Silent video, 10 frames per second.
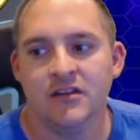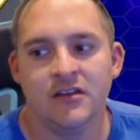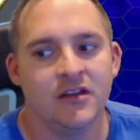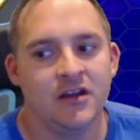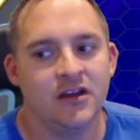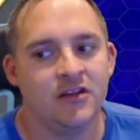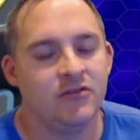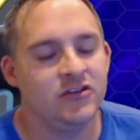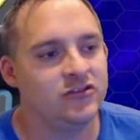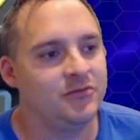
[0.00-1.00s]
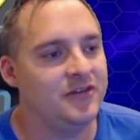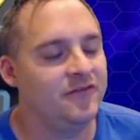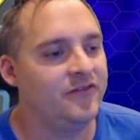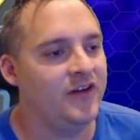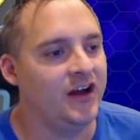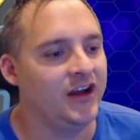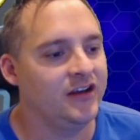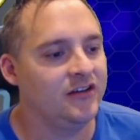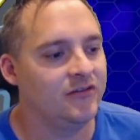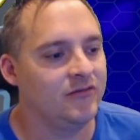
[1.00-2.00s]
then we should be
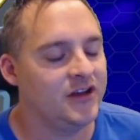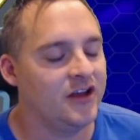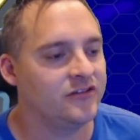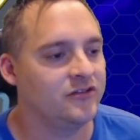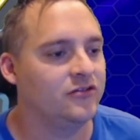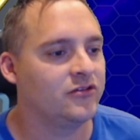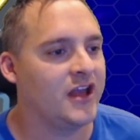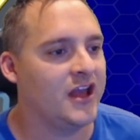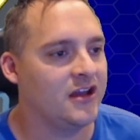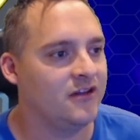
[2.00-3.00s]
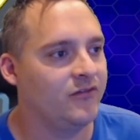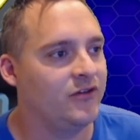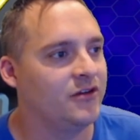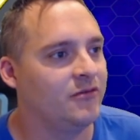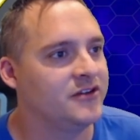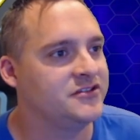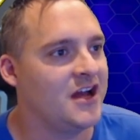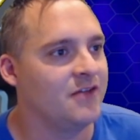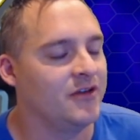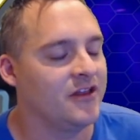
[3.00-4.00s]
fine. We also can avoid a
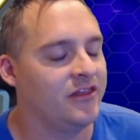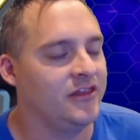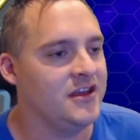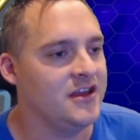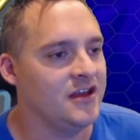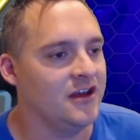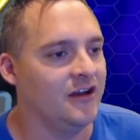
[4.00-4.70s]
one-shot with the...